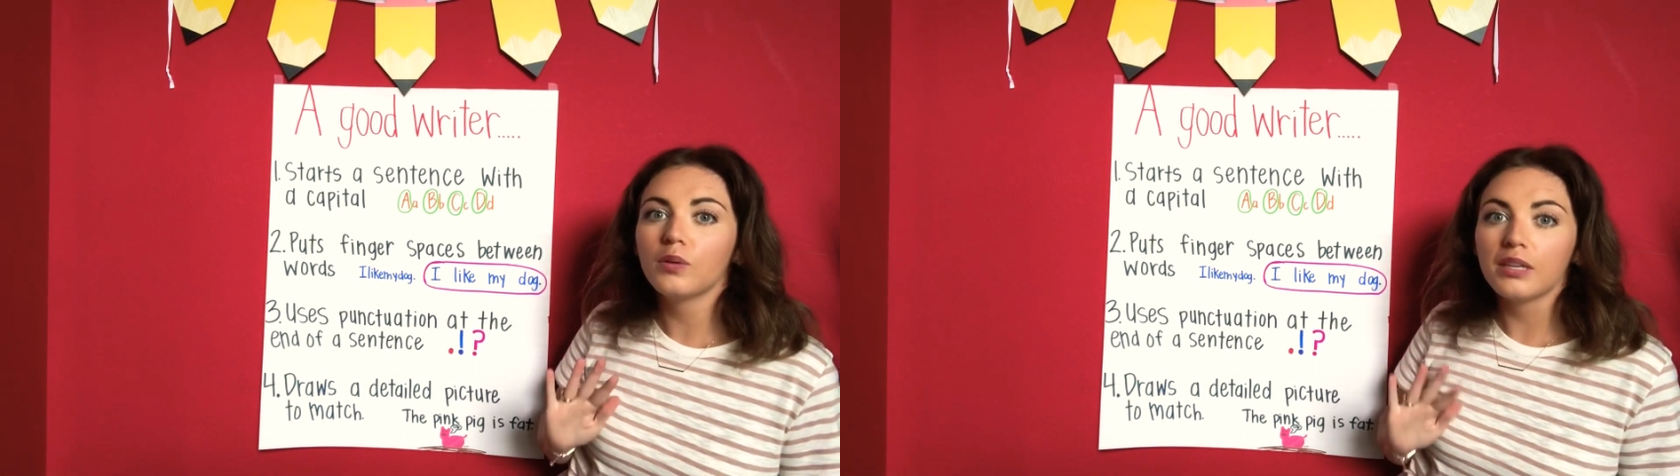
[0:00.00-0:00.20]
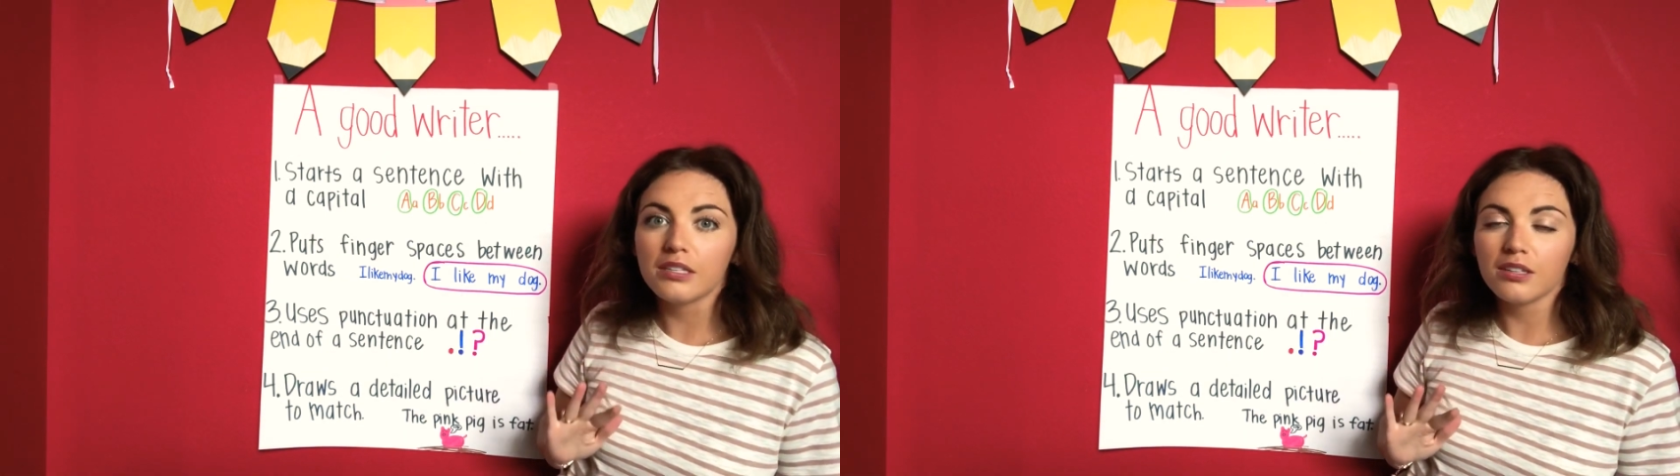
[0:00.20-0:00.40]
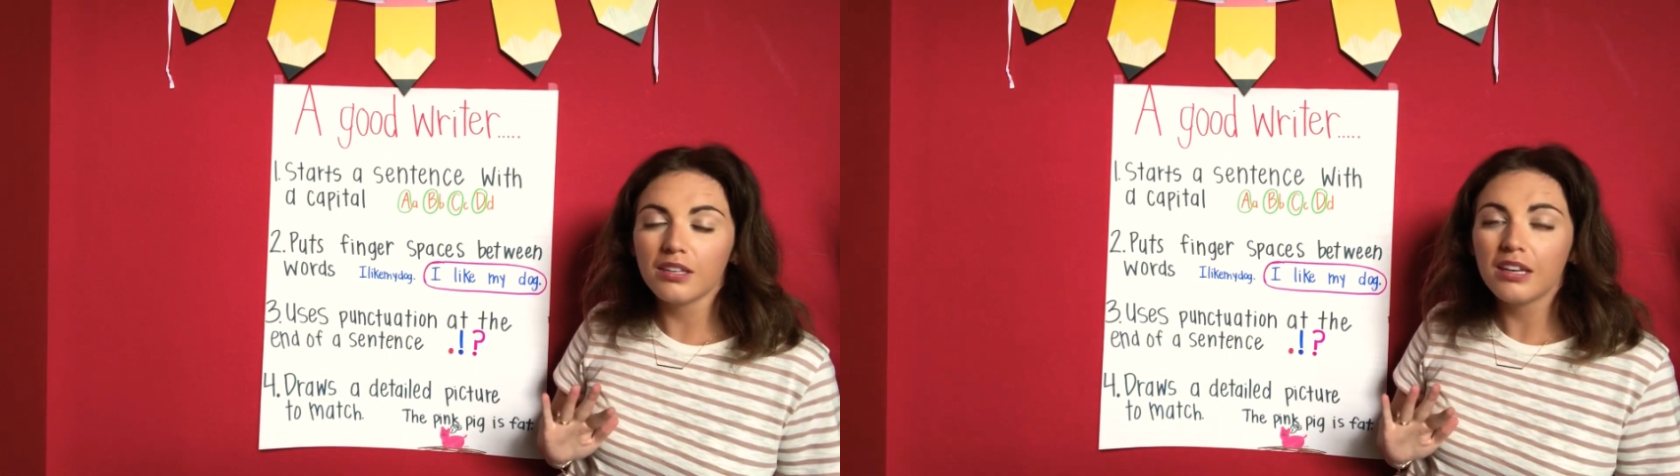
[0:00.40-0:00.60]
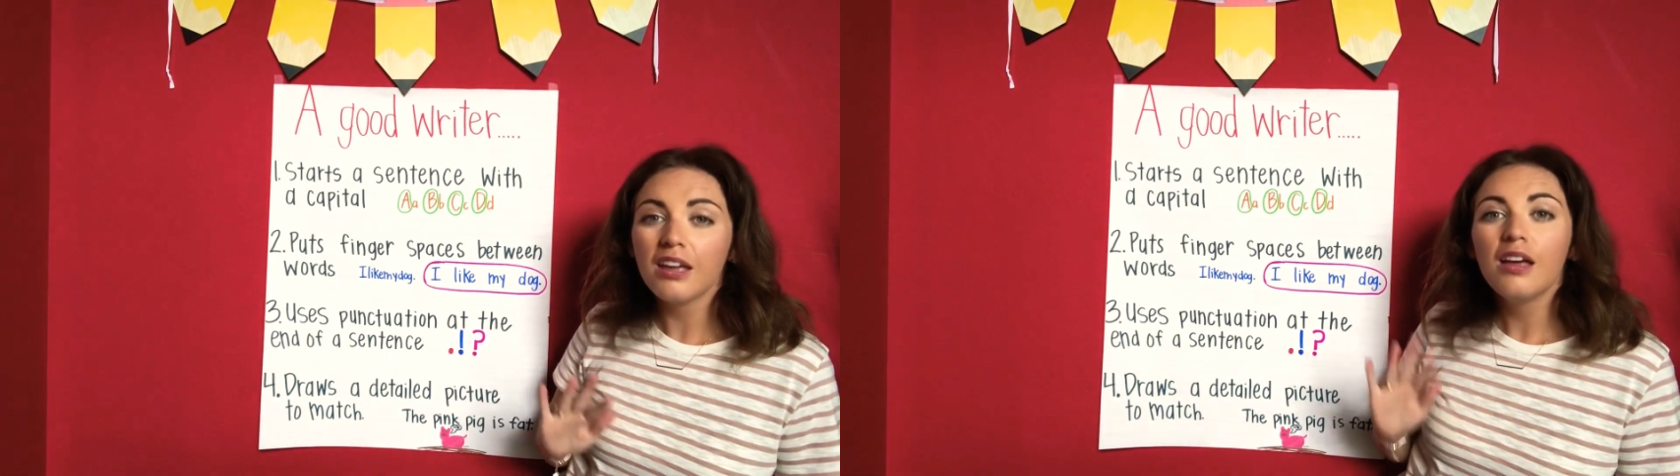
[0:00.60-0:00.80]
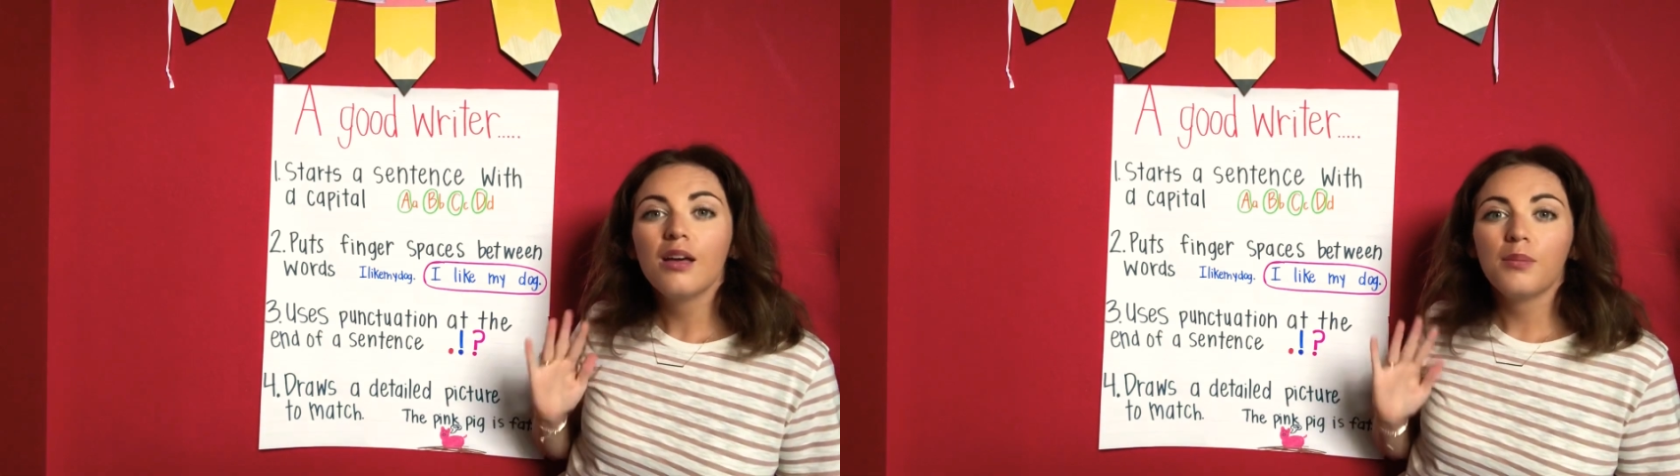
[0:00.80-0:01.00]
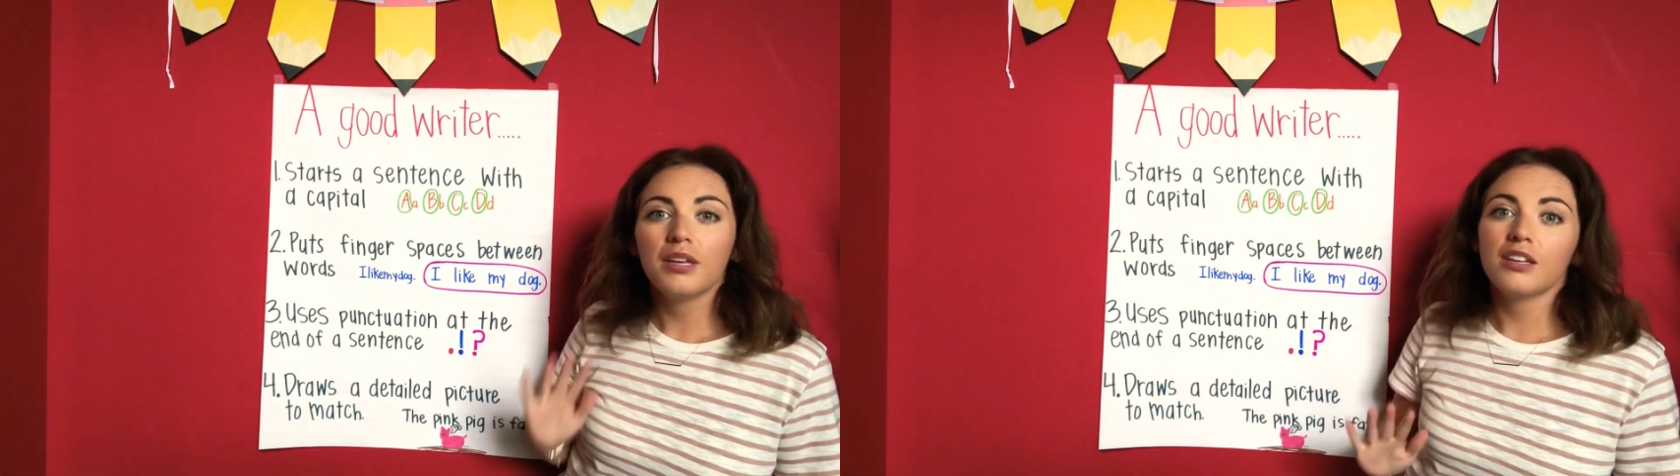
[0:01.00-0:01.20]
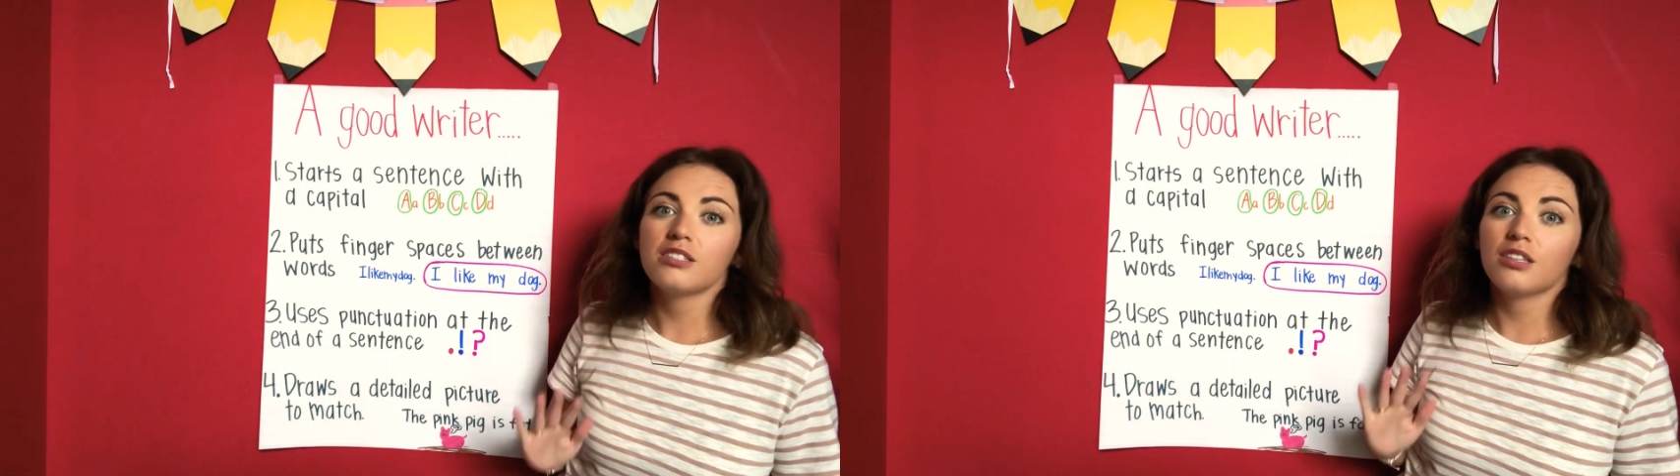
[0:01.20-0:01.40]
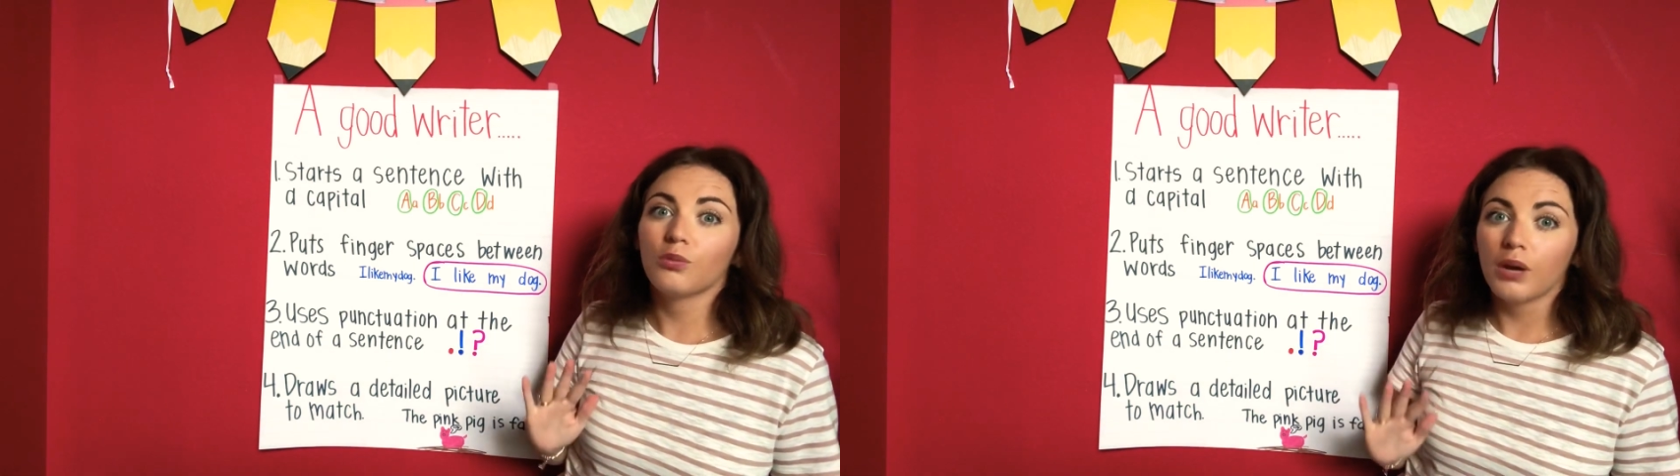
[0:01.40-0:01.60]
easily because
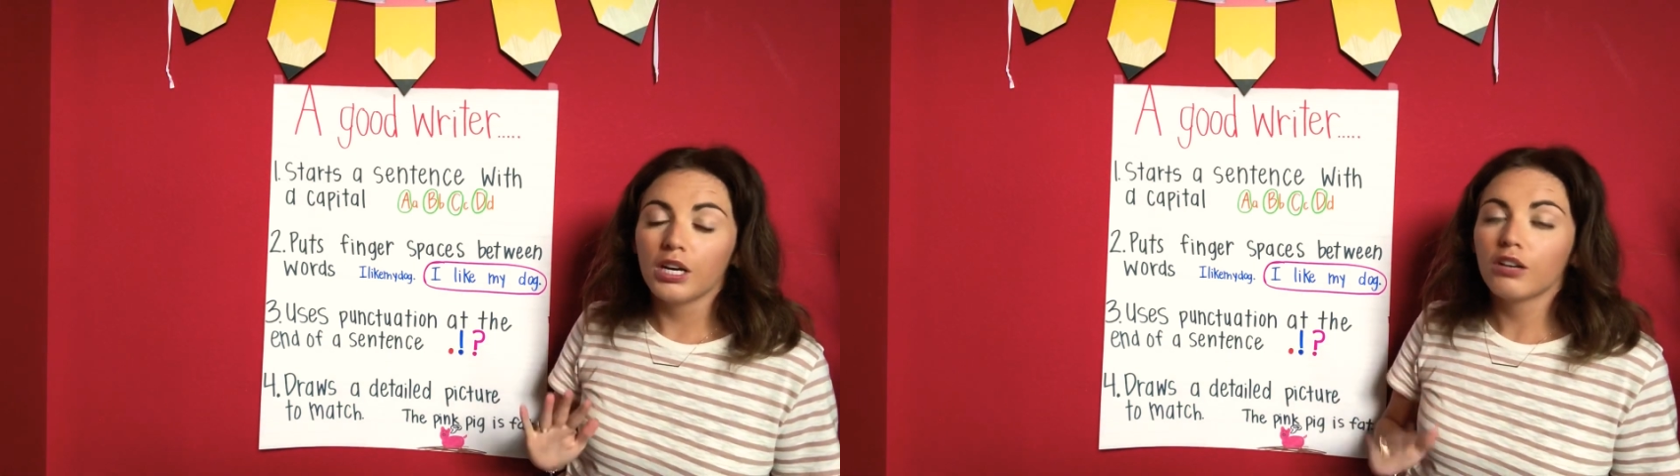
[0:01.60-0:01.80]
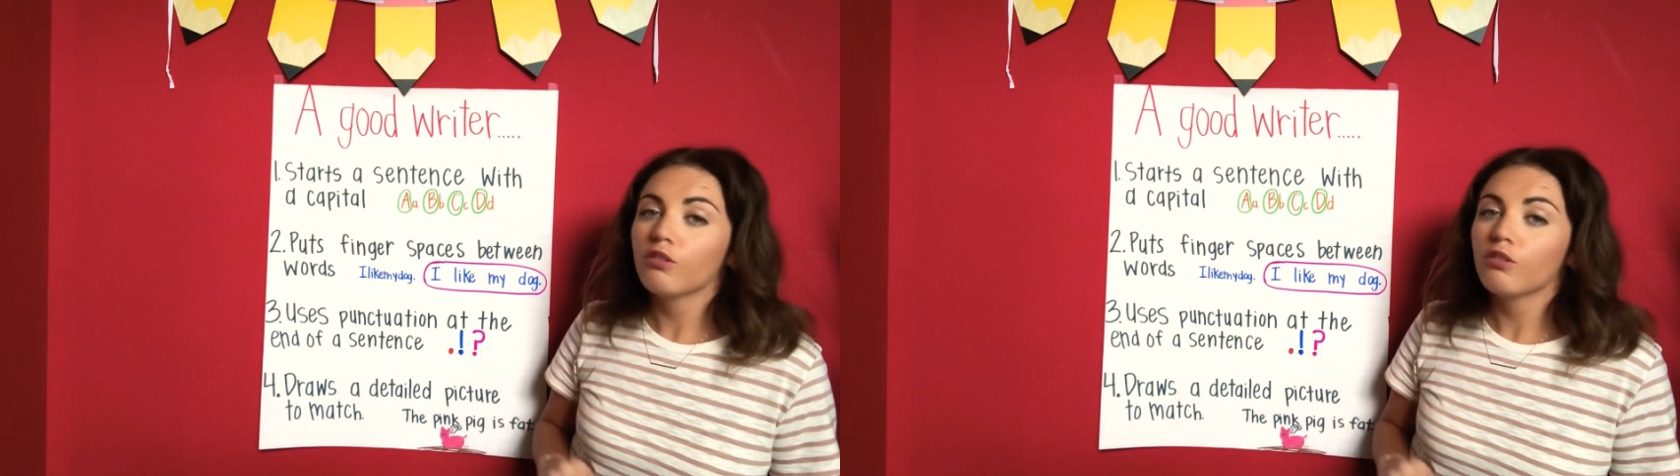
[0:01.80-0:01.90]
the writer